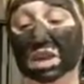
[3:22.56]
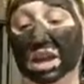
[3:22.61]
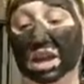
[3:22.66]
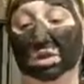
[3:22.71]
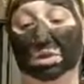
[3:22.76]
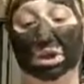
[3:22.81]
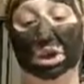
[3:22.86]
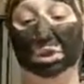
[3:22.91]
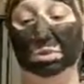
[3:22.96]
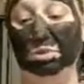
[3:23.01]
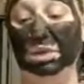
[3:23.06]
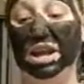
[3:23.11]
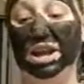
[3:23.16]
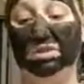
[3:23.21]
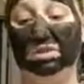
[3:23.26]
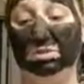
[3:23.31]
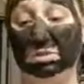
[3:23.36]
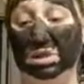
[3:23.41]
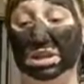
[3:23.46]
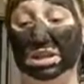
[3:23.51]
I don't know, but
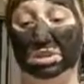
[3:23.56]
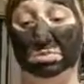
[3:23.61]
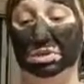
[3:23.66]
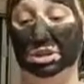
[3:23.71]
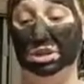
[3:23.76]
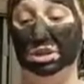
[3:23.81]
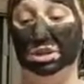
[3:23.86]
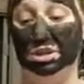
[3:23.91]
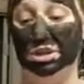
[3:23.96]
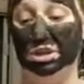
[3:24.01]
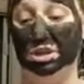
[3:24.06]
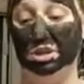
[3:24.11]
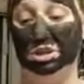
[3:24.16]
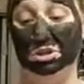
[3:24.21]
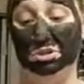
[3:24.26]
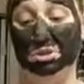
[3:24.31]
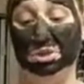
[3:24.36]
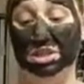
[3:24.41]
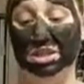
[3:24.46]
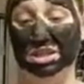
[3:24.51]
everybody's been
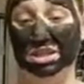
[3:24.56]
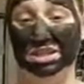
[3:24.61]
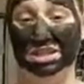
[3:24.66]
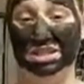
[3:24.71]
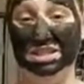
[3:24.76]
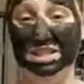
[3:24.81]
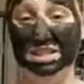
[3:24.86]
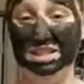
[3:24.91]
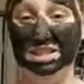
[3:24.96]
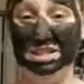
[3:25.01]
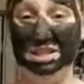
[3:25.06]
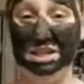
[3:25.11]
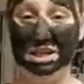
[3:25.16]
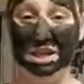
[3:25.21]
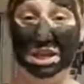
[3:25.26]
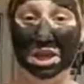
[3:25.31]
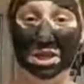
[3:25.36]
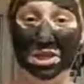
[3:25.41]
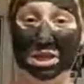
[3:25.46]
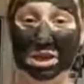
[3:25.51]
doing this. It's
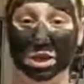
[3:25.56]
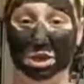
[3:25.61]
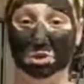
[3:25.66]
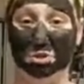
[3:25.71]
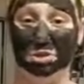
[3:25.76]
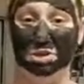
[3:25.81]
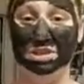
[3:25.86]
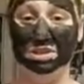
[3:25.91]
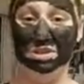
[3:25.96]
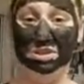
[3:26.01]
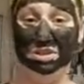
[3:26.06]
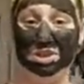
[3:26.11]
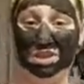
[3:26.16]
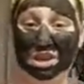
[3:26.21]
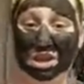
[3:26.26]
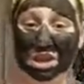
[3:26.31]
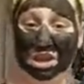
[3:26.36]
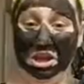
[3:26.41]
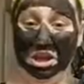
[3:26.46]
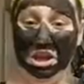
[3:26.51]
like the newest
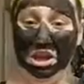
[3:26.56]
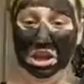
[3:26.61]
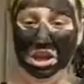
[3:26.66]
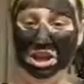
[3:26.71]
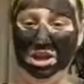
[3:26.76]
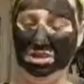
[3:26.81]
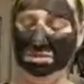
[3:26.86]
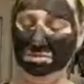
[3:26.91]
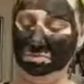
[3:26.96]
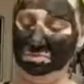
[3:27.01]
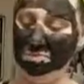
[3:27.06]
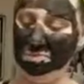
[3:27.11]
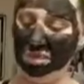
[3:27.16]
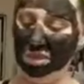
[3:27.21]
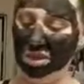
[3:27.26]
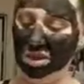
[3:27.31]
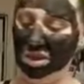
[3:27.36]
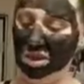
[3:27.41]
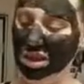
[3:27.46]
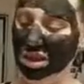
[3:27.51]
thing.
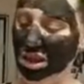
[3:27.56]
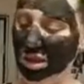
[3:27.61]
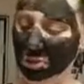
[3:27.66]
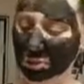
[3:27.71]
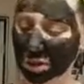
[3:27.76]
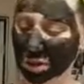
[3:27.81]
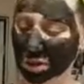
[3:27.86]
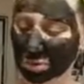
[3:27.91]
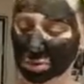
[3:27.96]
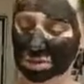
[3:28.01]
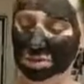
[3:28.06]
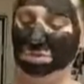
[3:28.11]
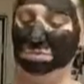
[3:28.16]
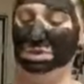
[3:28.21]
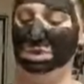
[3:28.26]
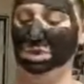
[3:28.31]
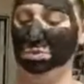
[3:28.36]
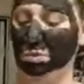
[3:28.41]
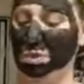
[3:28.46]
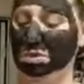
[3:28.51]
Everybody wants to
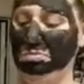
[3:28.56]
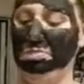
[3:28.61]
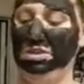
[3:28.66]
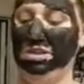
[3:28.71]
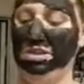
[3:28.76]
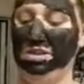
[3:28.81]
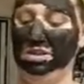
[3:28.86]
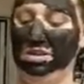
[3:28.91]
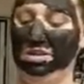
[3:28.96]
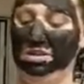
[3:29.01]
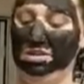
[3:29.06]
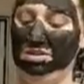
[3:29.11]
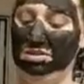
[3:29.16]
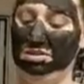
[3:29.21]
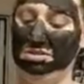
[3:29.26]
be Swamp Thing.